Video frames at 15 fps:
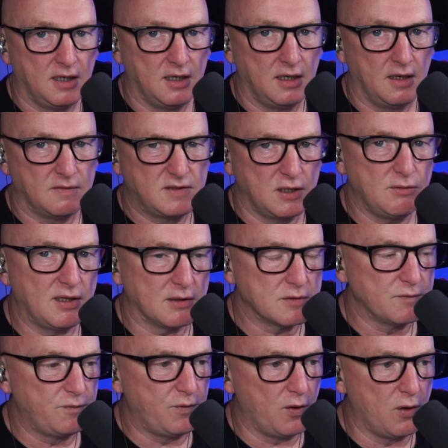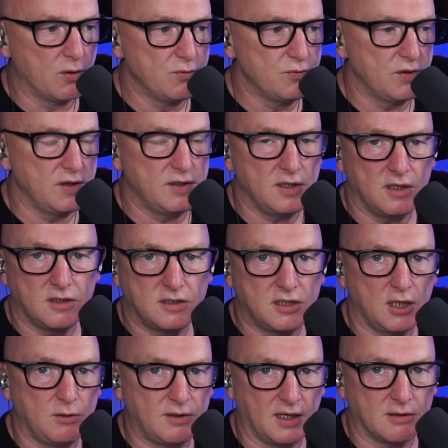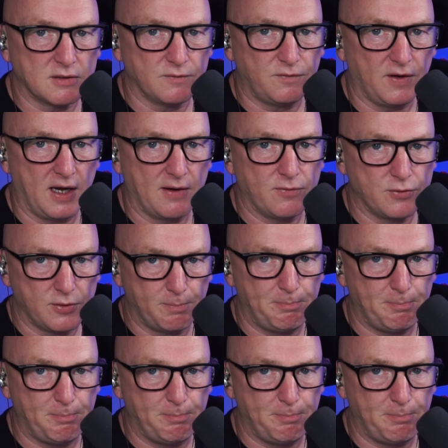of 2,400, 2,500